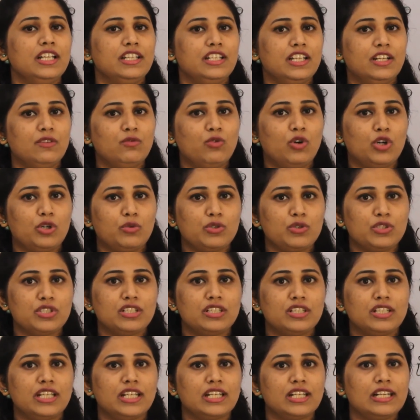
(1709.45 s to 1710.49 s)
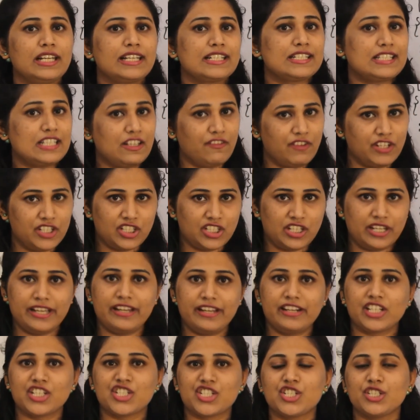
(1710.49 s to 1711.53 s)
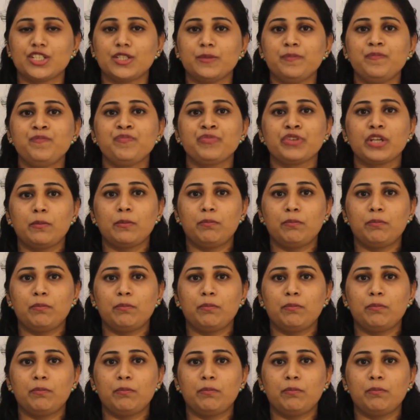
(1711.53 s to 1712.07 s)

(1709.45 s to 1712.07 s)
then what was the thing like 7th character,